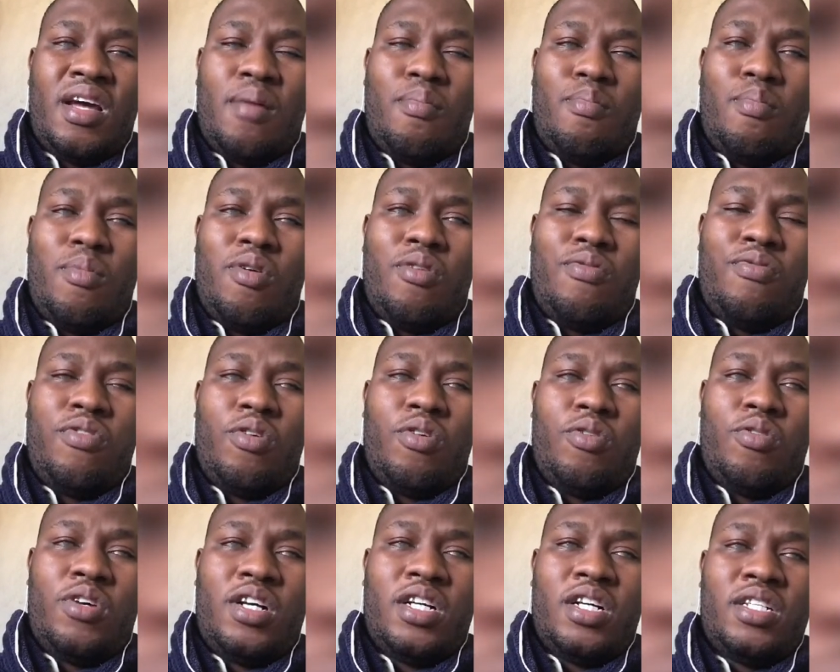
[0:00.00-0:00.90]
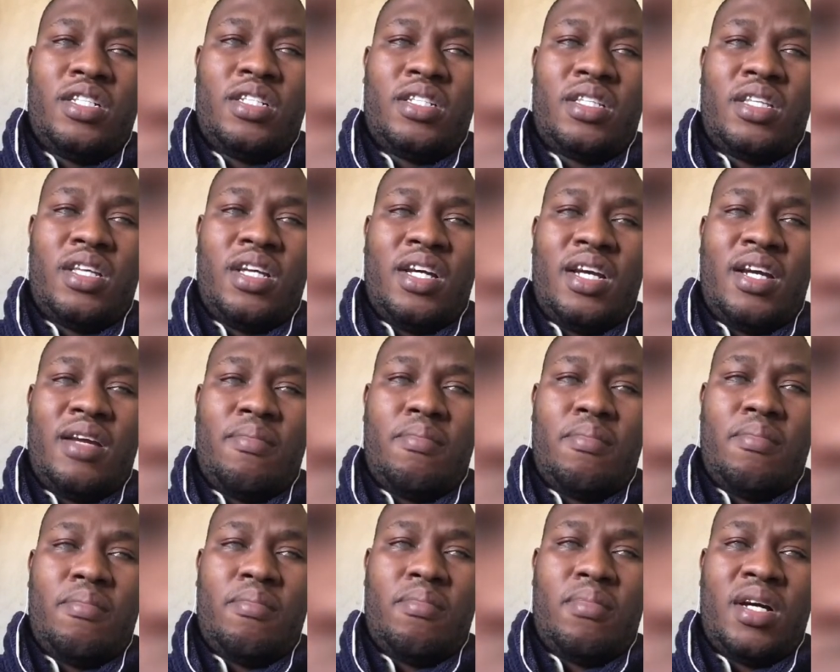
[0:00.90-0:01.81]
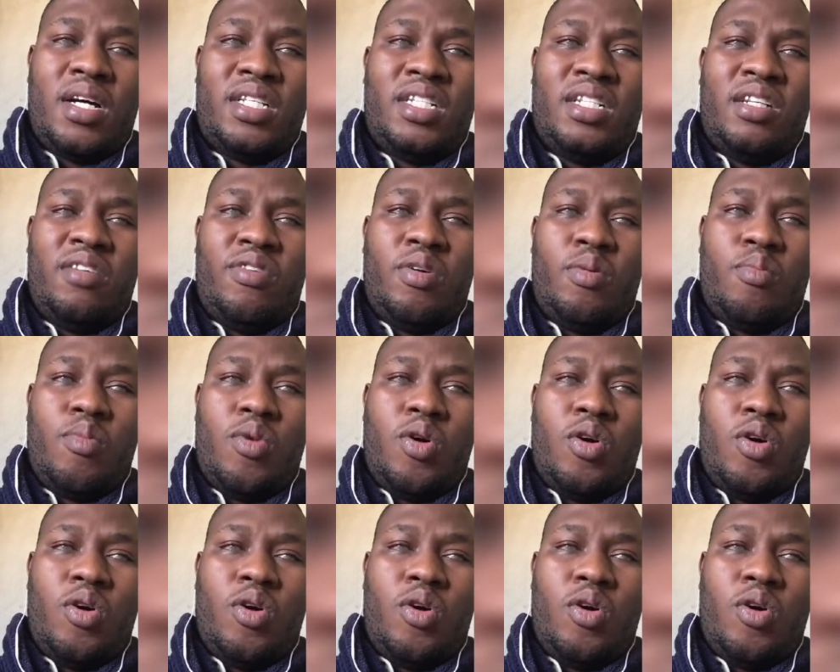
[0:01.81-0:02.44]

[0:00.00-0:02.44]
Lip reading: I'm more focused and I'm achieving